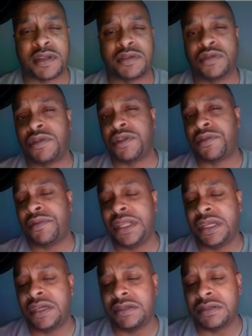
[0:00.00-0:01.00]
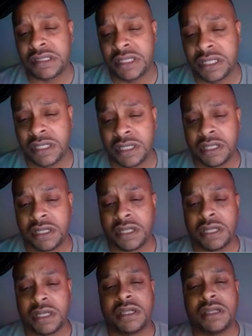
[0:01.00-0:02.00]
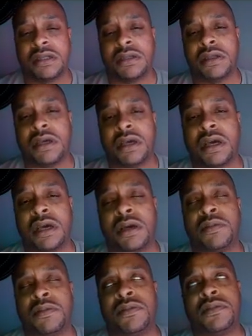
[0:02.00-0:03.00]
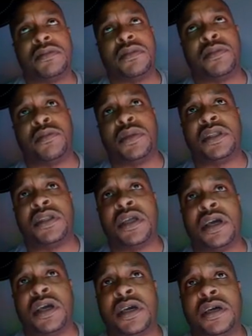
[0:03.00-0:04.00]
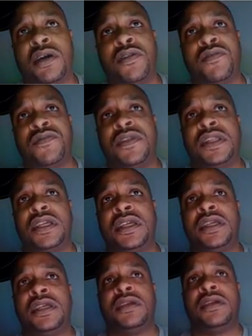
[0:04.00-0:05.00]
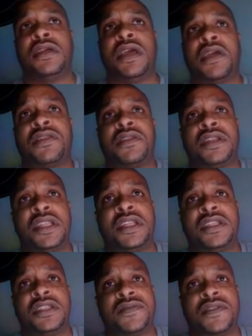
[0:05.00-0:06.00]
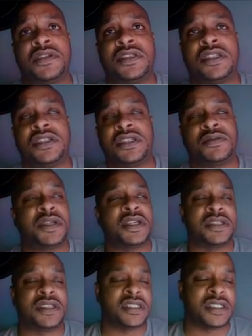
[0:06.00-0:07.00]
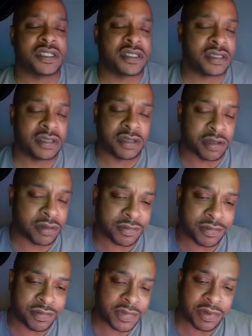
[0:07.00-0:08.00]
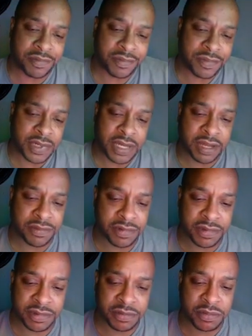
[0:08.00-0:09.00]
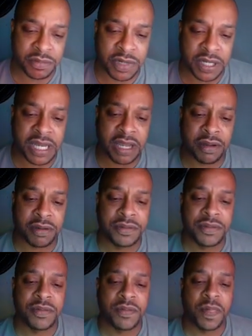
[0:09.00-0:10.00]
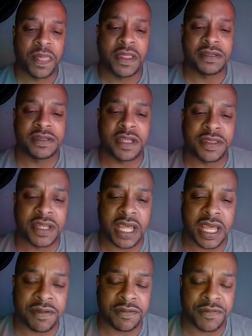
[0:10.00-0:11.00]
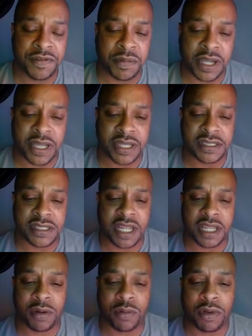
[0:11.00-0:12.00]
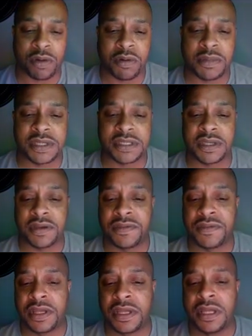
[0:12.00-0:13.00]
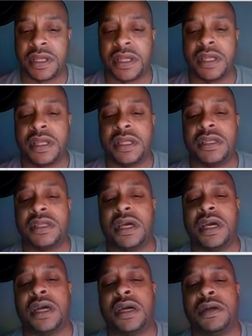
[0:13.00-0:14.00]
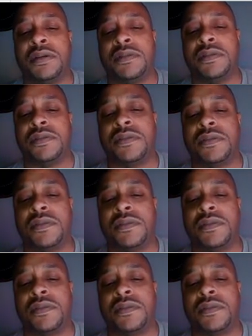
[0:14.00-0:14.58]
about 2 to 3 years. But hopefully after the end of this first year, just because they just, right now there's nothing I have in my hands that I can work with myself. Hopefully